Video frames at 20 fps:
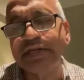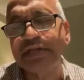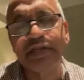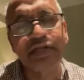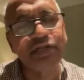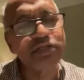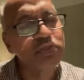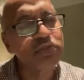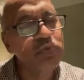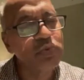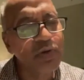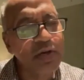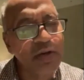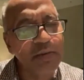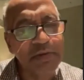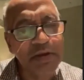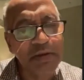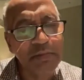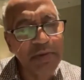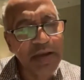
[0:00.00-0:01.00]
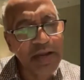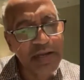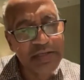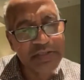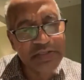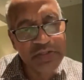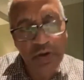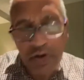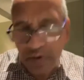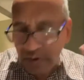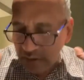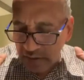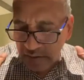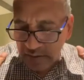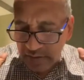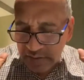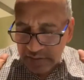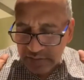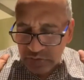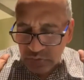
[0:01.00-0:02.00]
there's no coming back it's gone
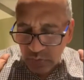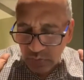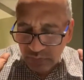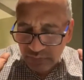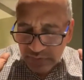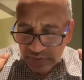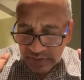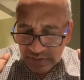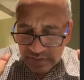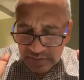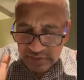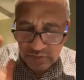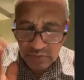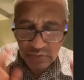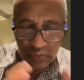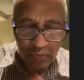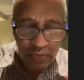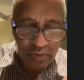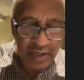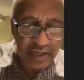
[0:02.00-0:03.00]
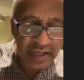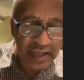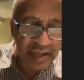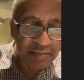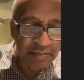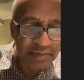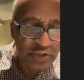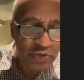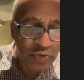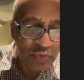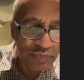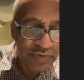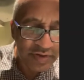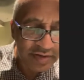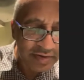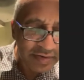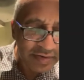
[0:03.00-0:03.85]
it's over the whole game is over